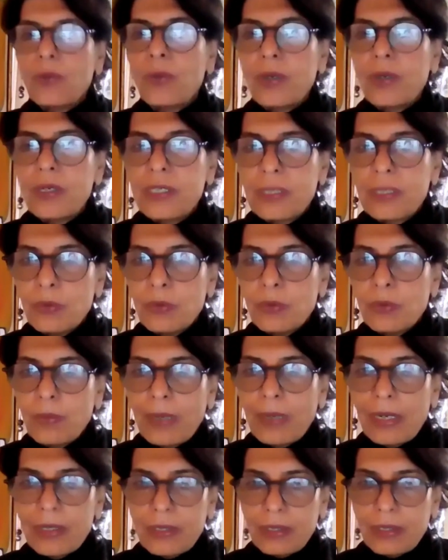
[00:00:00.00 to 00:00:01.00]
quality
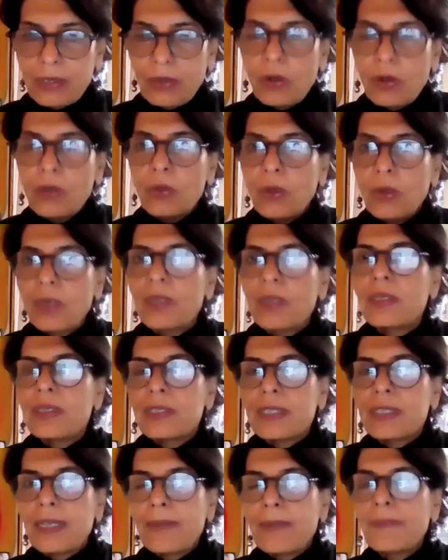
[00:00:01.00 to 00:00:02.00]
probiotic. Not all are
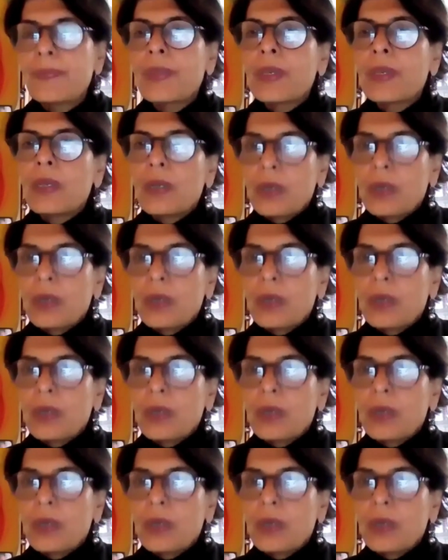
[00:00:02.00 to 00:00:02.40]
the same.